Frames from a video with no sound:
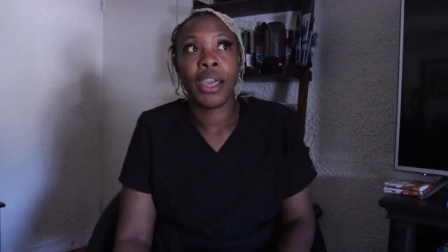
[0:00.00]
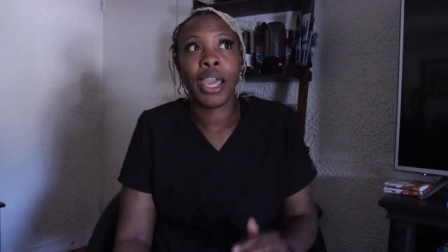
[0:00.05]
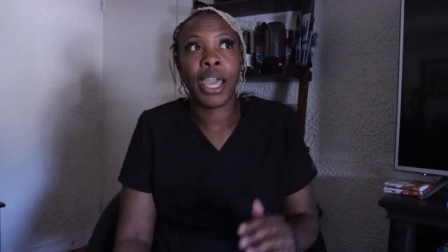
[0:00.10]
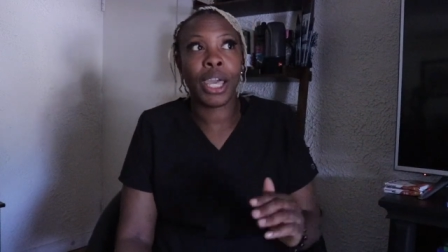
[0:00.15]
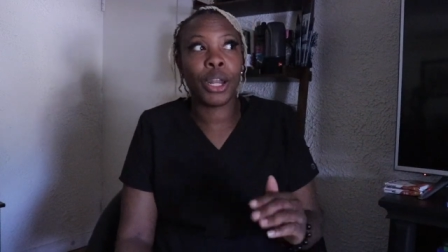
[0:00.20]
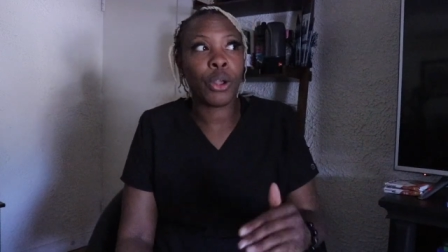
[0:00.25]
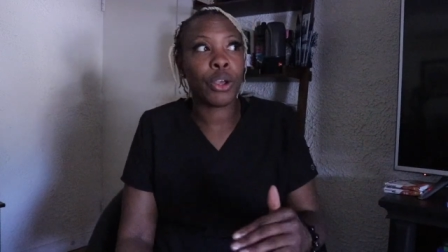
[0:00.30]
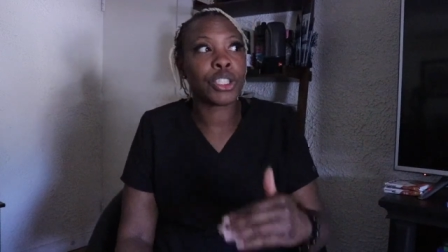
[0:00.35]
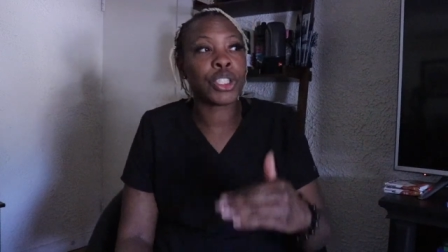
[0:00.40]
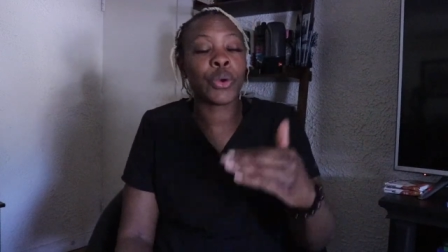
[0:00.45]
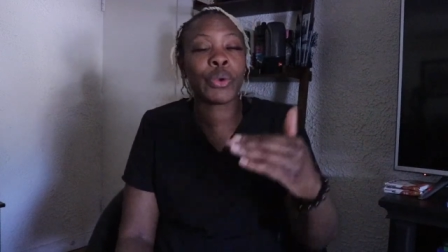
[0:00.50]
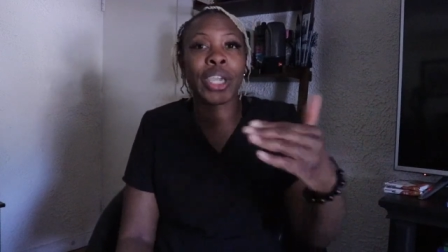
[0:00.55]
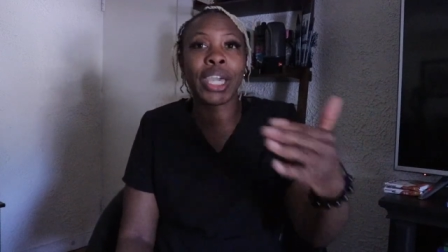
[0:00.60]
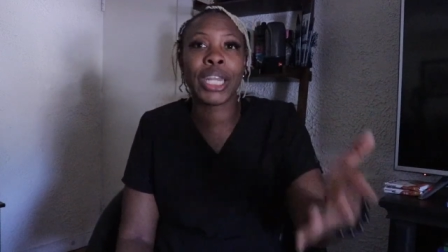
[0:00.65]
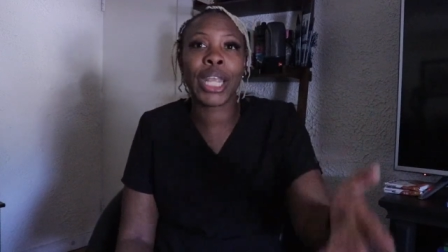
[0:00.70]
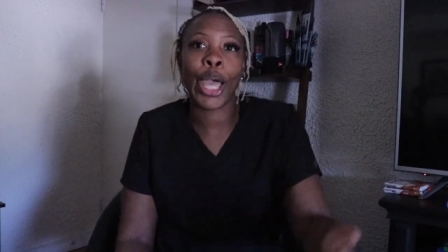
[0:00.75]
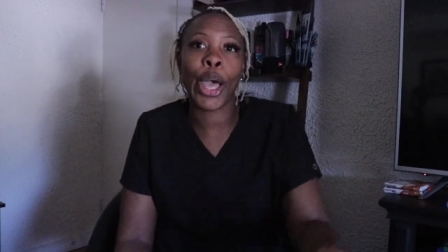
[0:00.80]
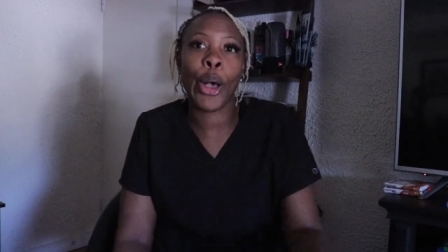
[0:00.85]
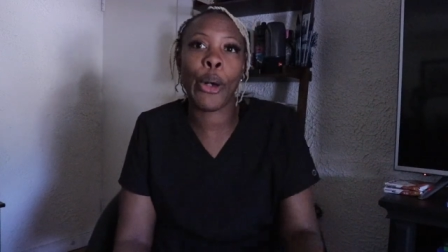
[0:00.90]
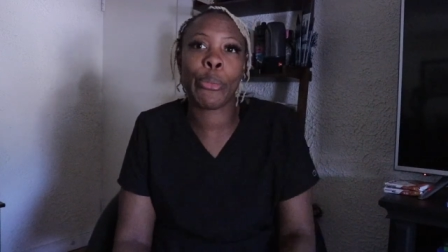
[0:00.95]
and also get
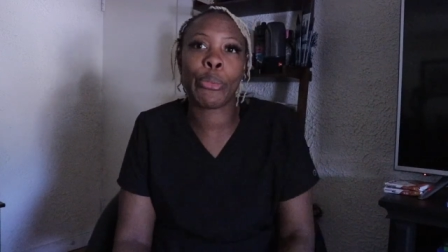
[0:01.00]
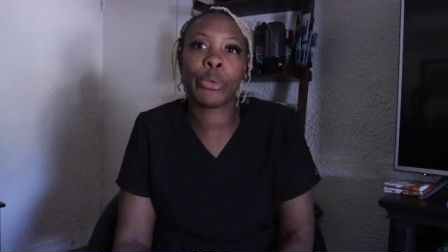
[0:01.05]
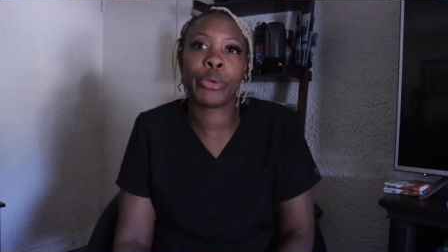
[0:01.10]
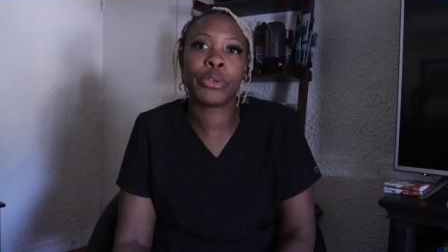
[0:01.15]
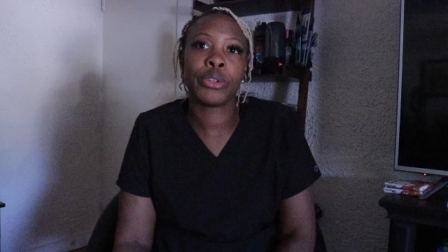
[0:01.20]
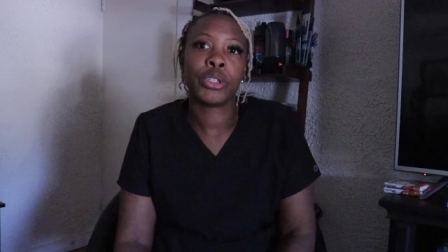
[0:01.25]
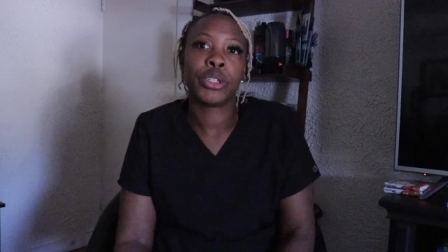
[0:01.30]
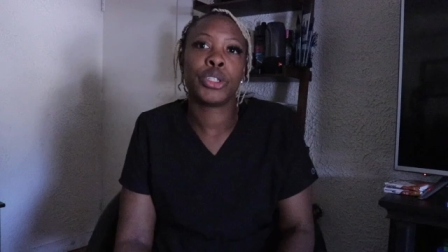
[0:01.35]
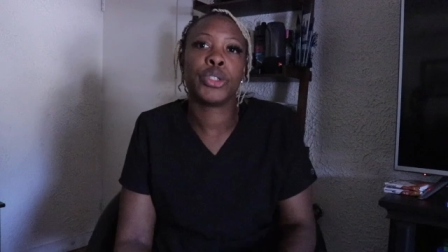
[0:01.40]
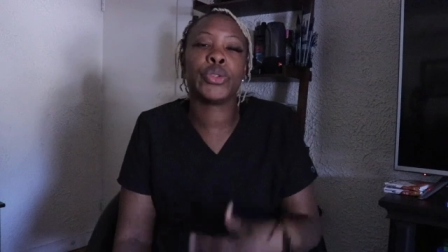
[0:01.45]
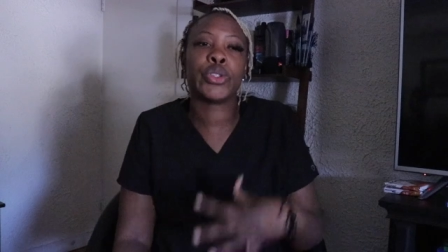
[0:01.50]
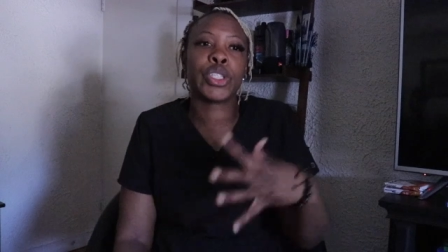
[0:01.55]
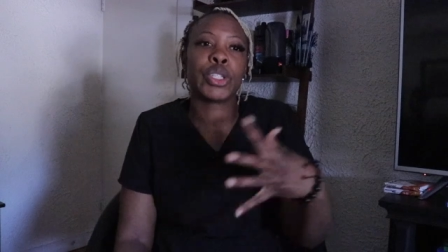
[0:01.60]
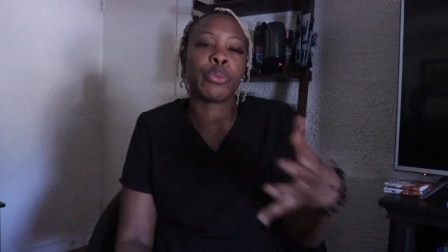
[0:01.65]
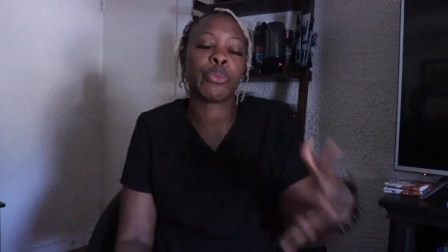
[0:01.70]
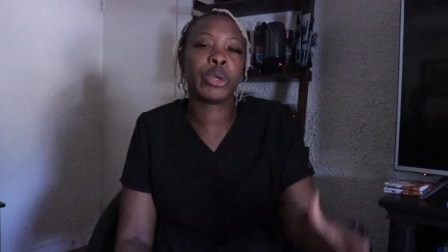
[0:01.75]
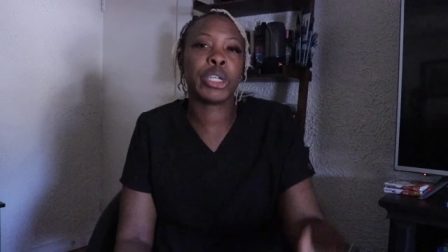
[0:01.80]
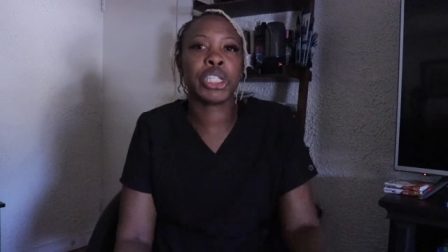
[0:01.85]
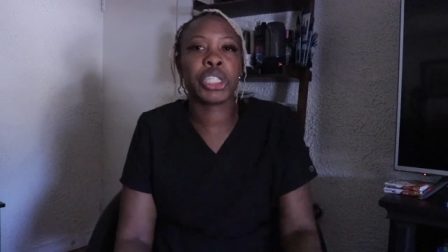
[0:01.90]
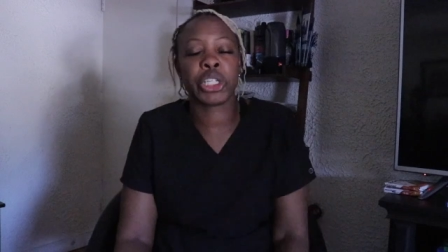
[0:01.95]
help. Do
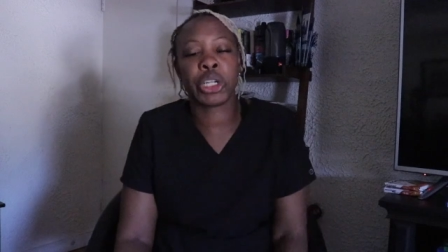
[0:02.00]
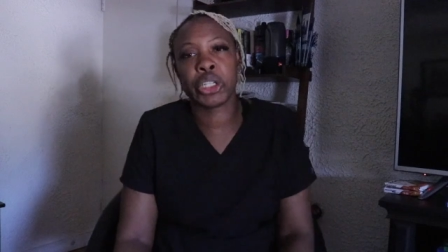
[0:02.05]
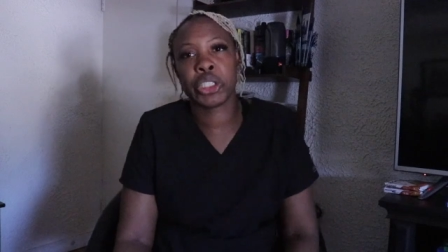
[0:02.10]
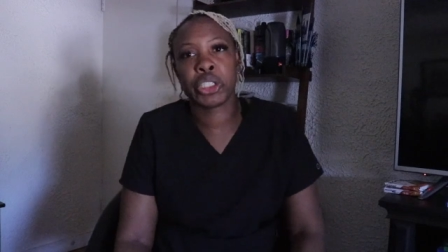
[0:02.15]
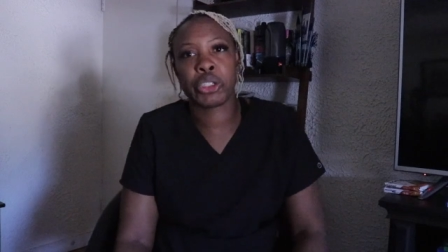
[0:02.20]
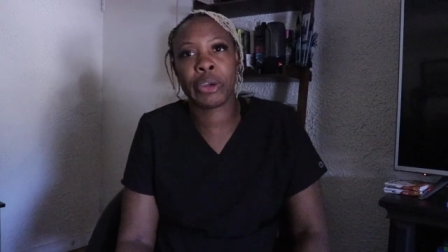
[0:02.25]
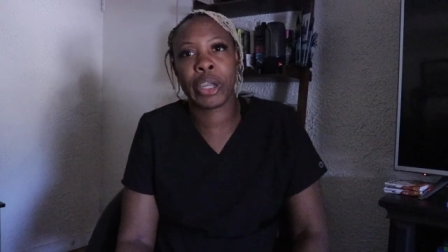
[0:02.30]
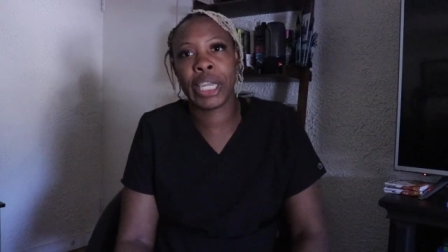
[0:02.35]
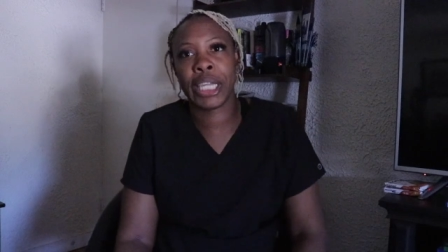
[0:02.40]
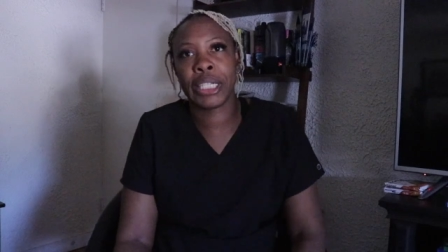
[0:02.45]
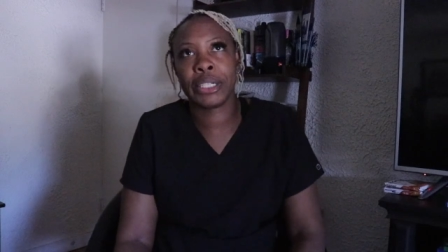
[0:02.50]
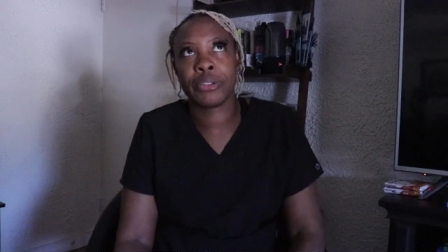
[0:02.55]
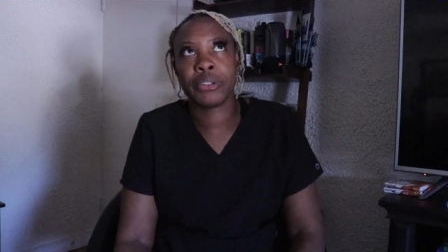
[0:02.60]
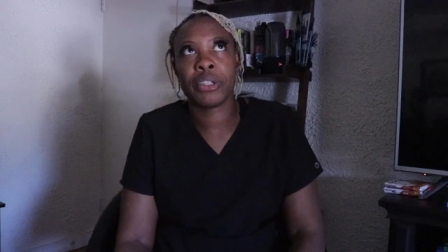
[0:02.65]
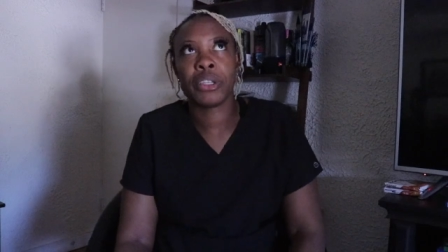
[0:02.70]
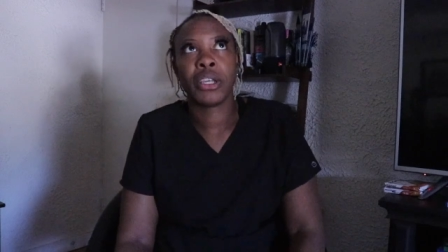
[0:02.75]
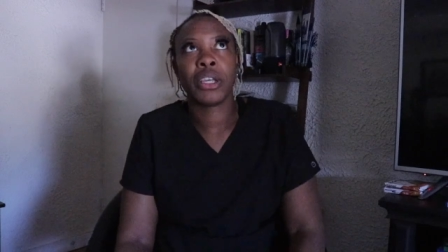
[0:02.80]
some research, right?